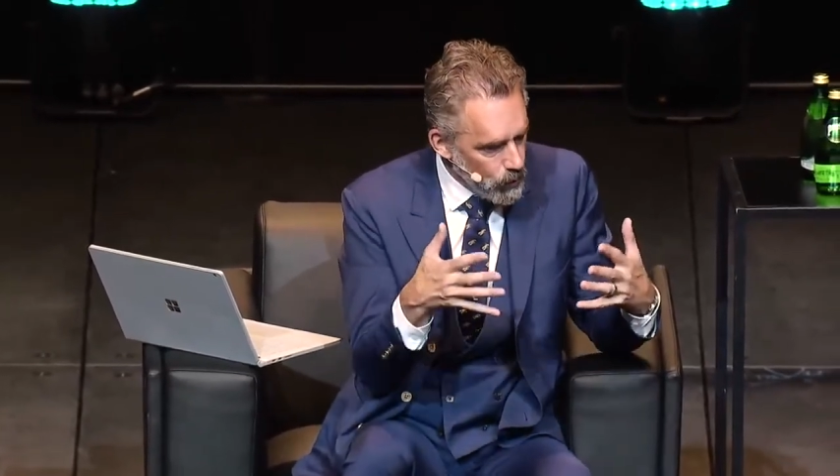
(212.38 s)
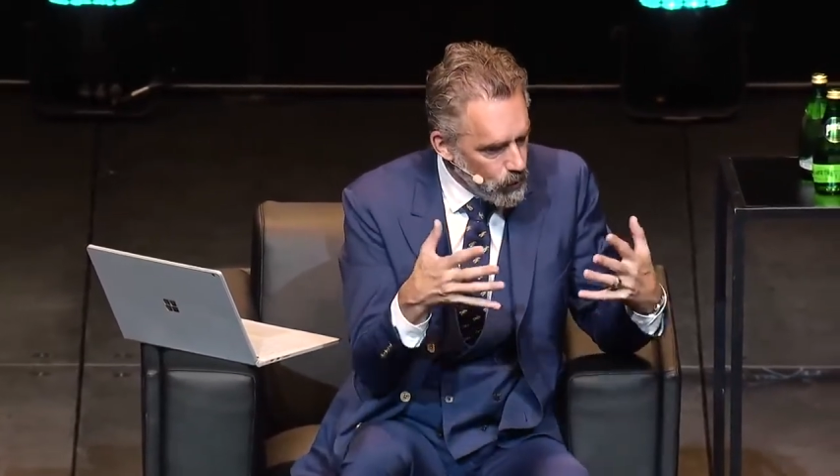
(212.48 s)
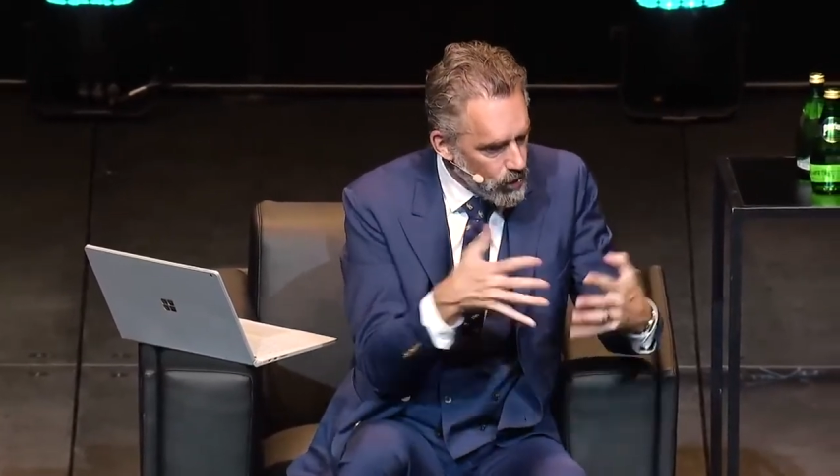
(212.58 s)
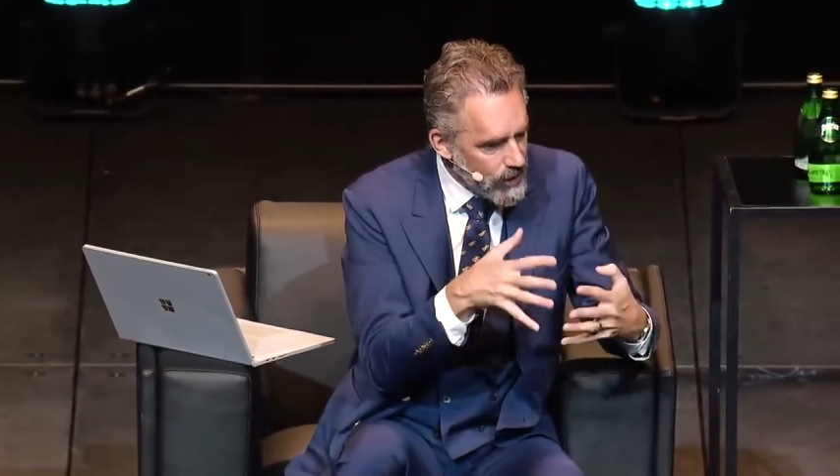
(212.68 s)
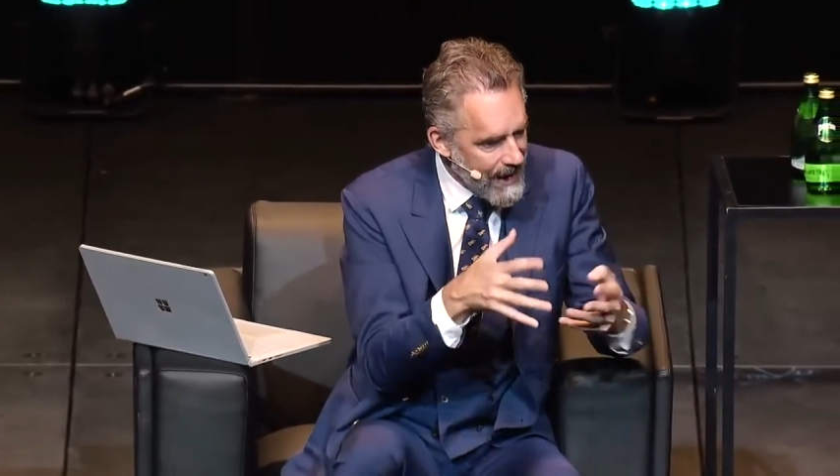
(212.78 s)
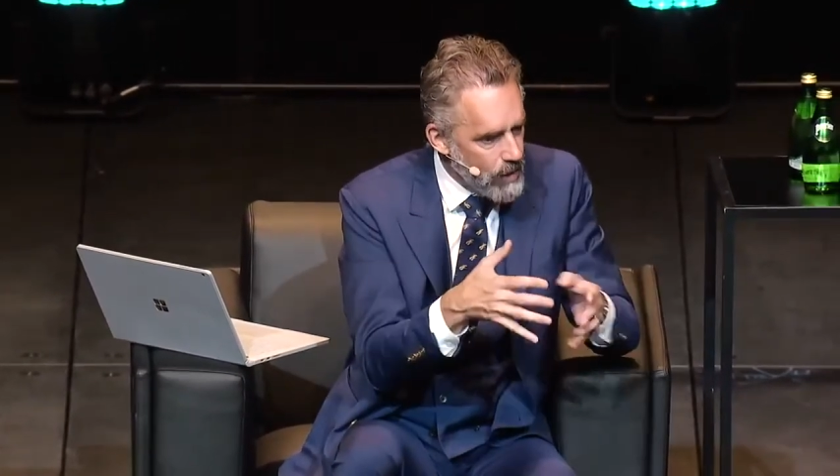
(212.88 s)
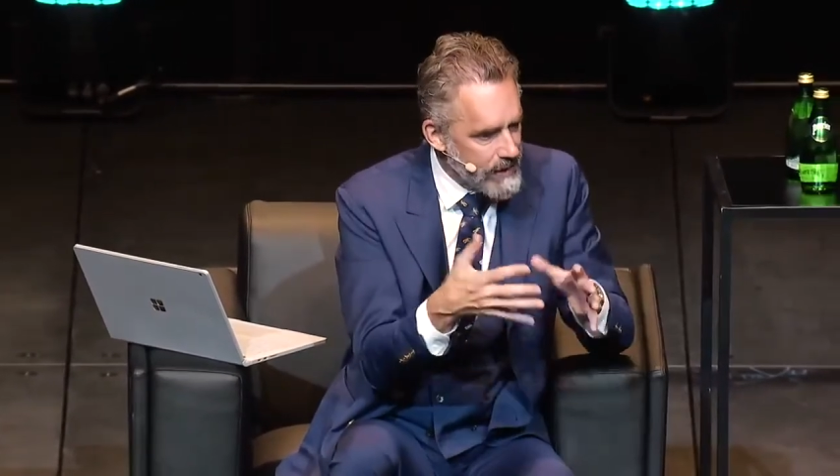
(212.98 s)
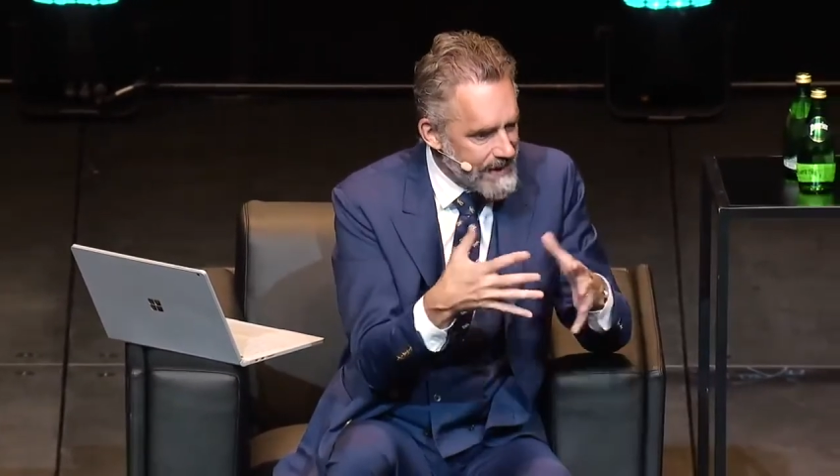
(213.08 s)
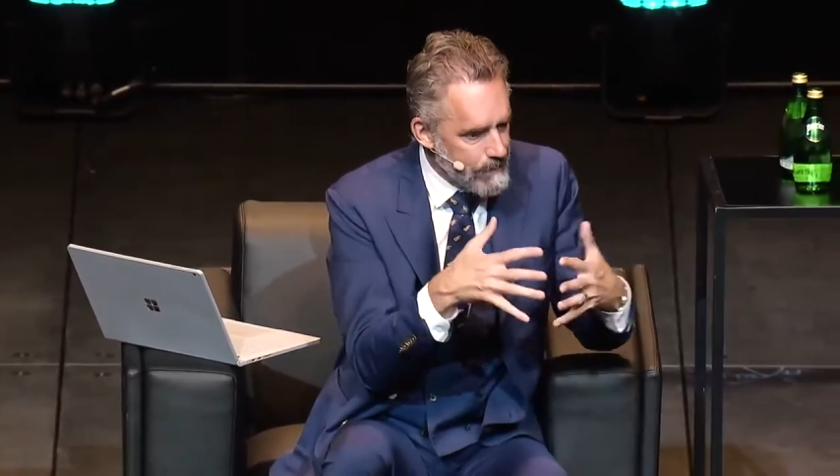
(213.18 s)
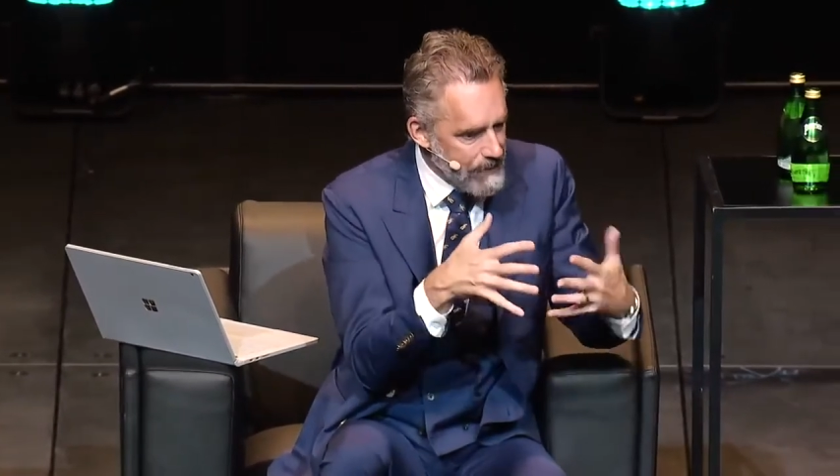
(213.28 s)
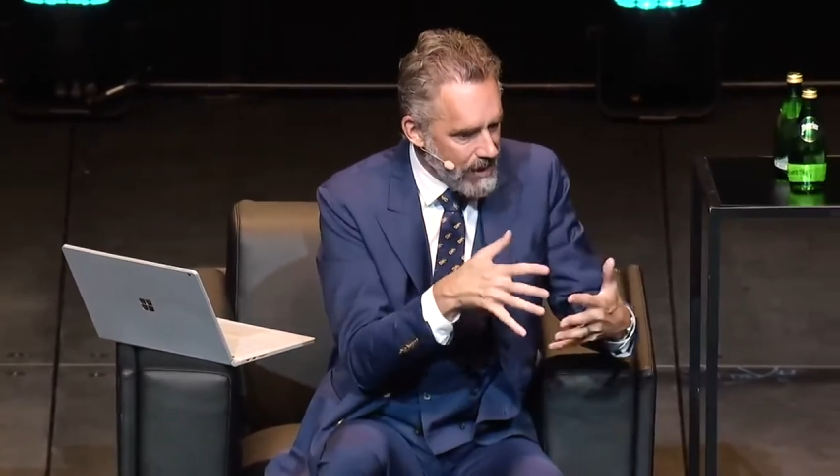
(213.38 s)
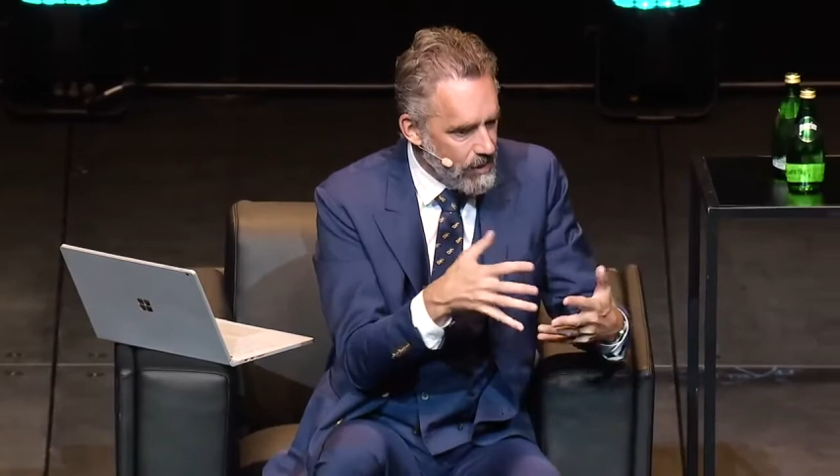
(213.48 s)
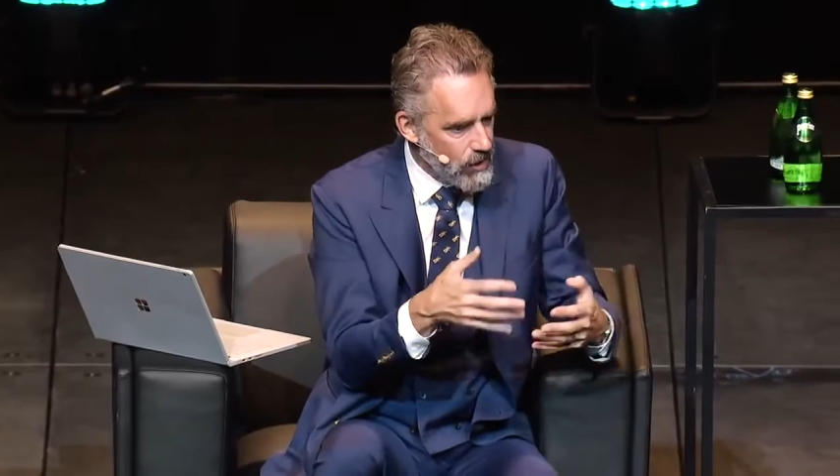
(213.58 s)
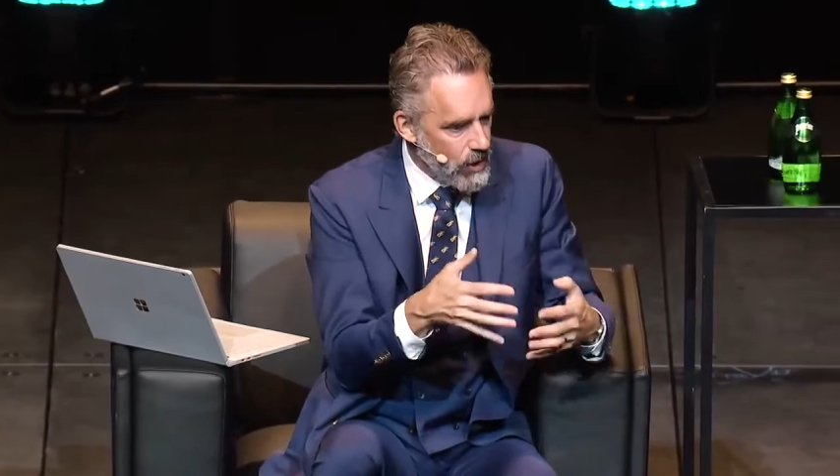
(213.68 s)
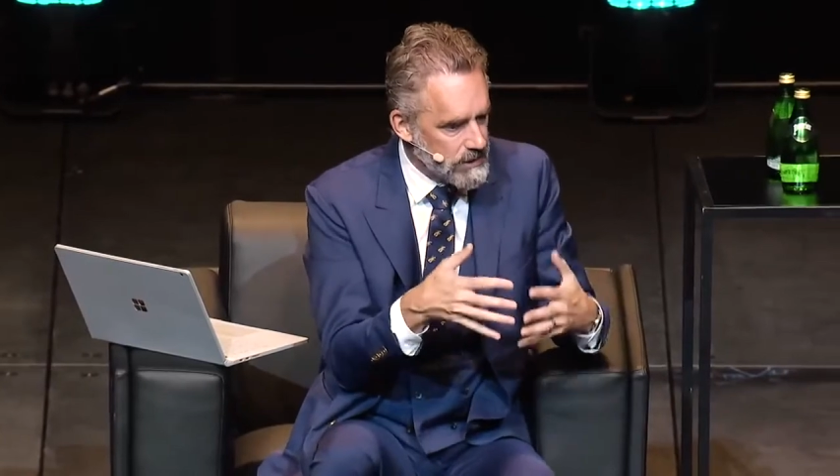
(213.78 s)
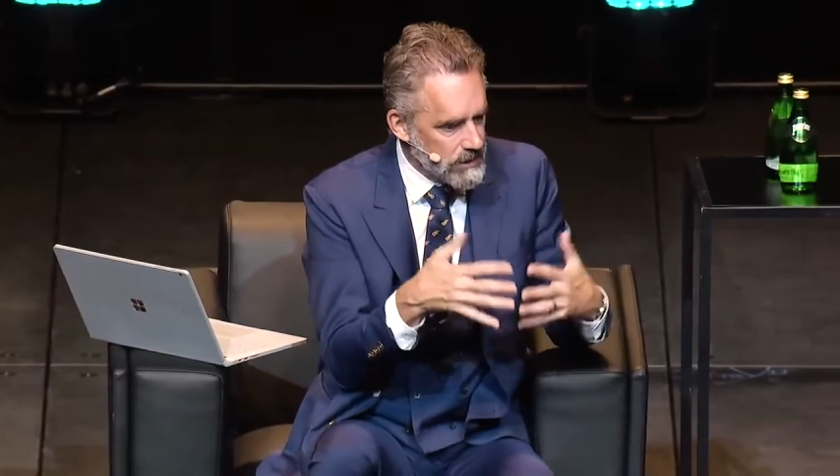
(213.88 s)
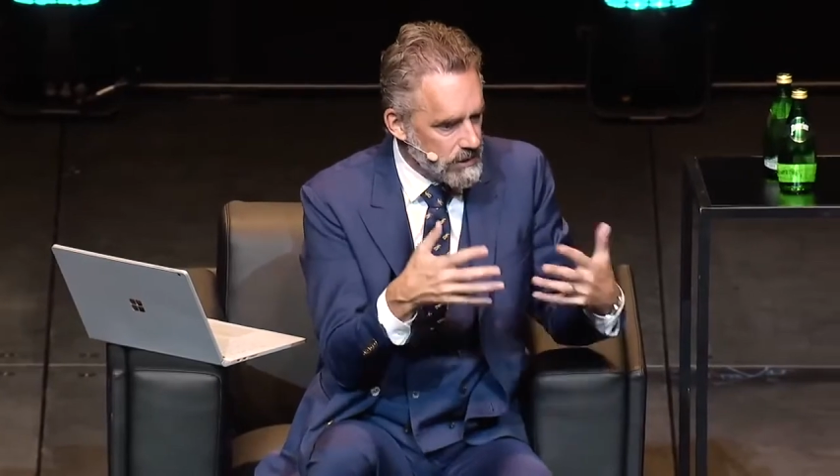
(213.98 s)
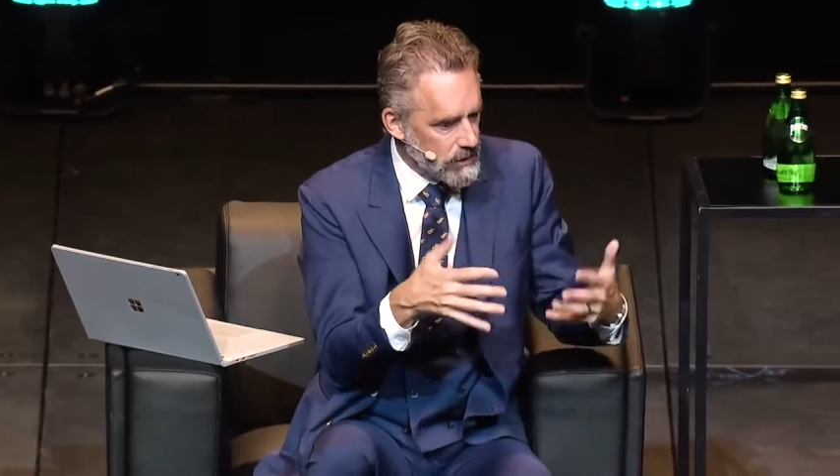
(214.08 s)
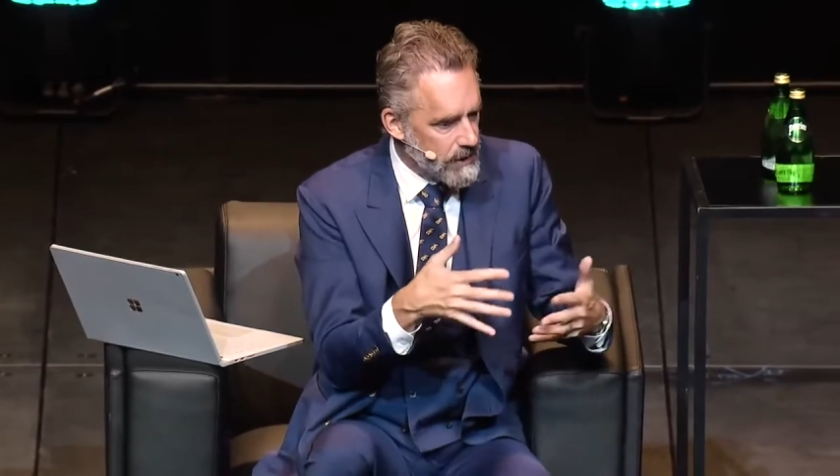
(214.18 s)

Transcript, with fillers: work out in a paradoxical